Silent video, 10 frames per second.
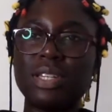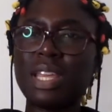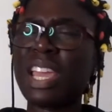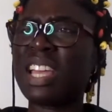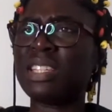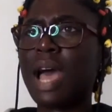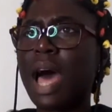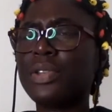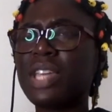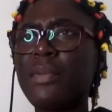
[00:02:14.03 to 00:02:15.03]
And yes,
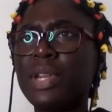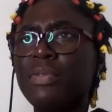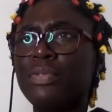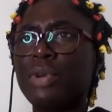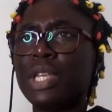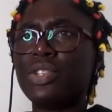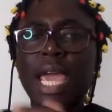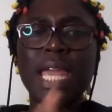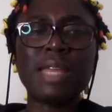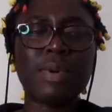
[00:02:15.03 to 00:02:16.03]
I'll say I'm an influencer.
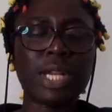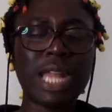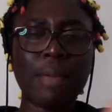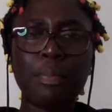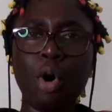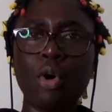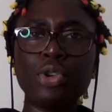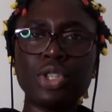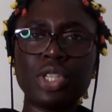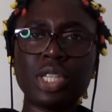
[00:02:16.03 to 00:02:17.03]
Anybody that
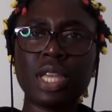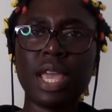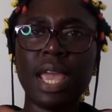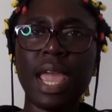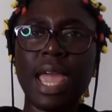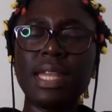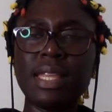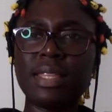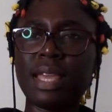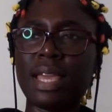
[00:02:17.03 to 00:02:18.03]
posts
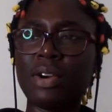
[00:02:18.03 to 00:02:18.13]
anything